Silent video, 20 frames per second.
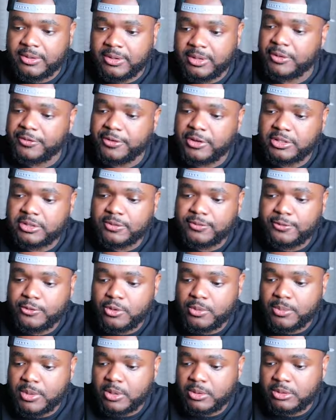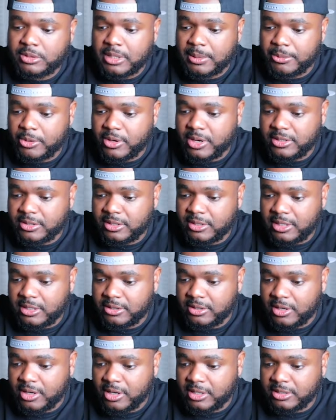But first and foremost, I'm going to need
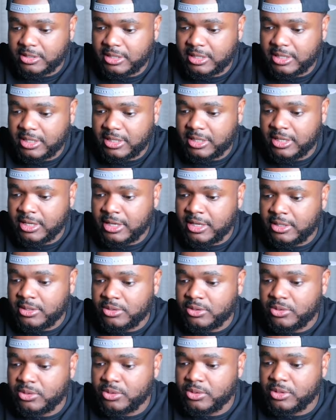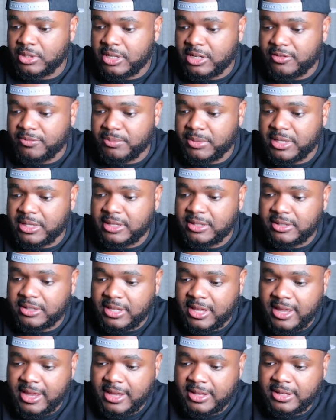to ask it to give me
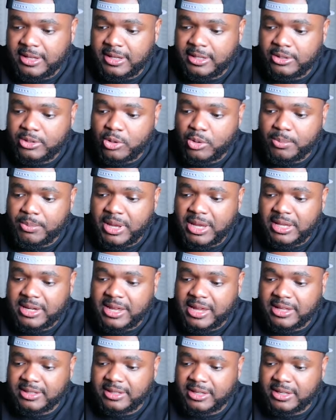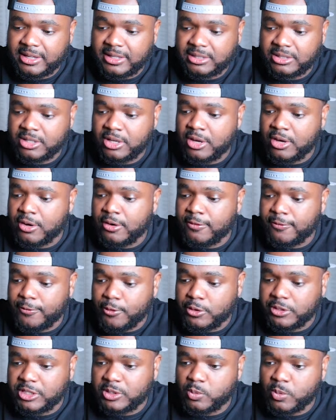10 domain ideas
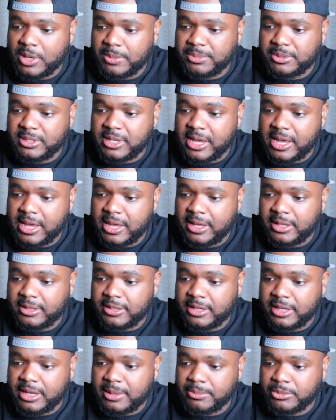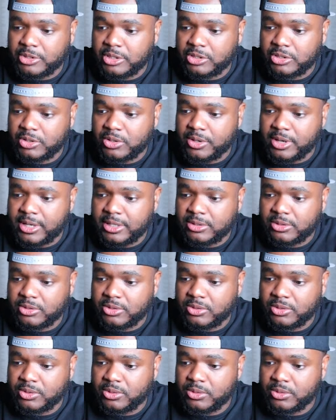for this website and then I'm just going
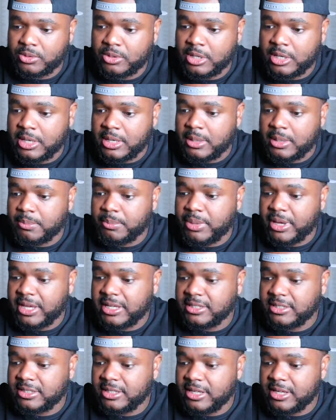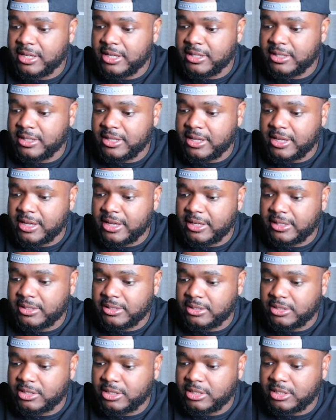to paste it in there
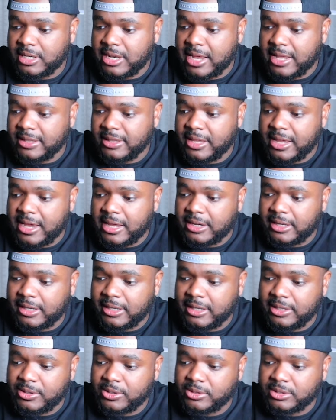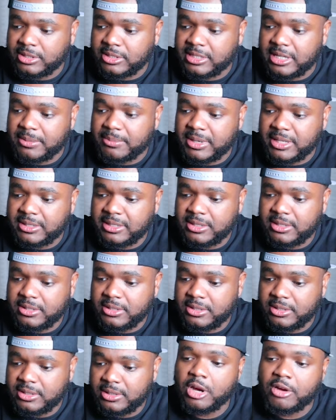just like that and then click on send
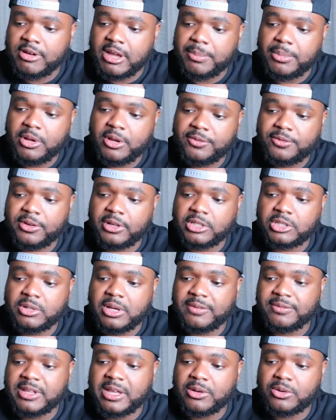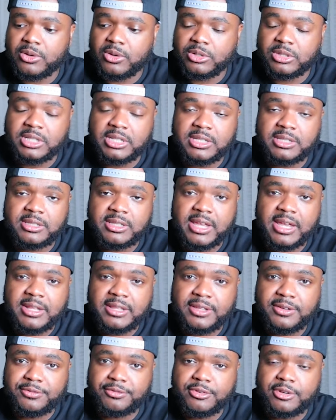message. All right, perfect. So I've now got these 10
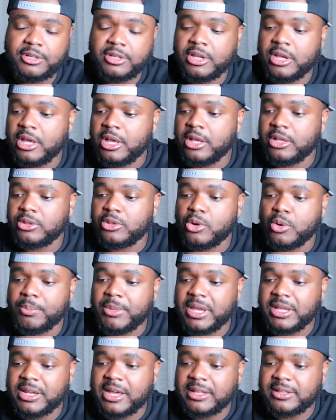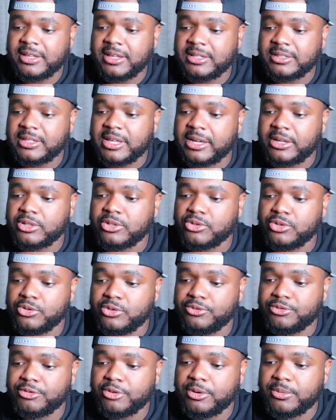different domain ideas that I can
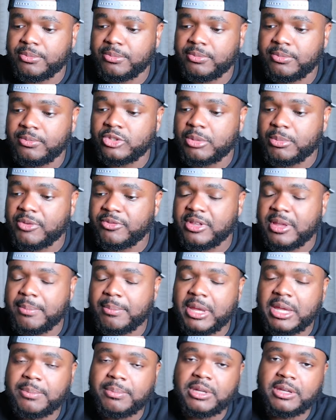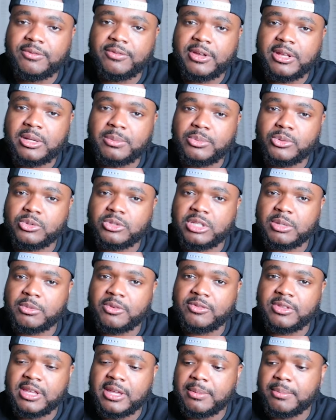choose from. Some of them may be available, some
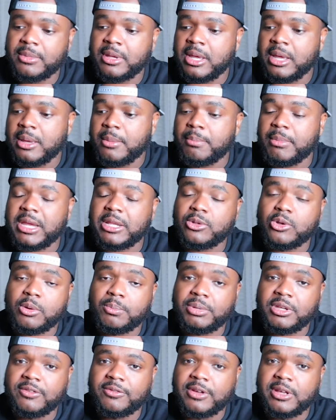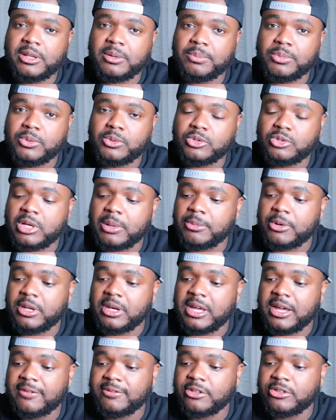of them may not be available, so I'm
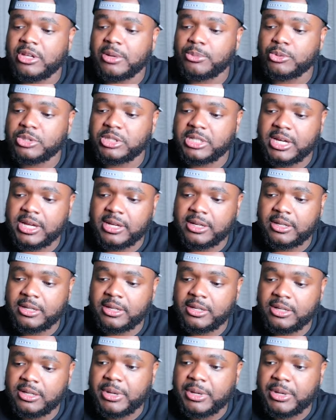gonna have to double check.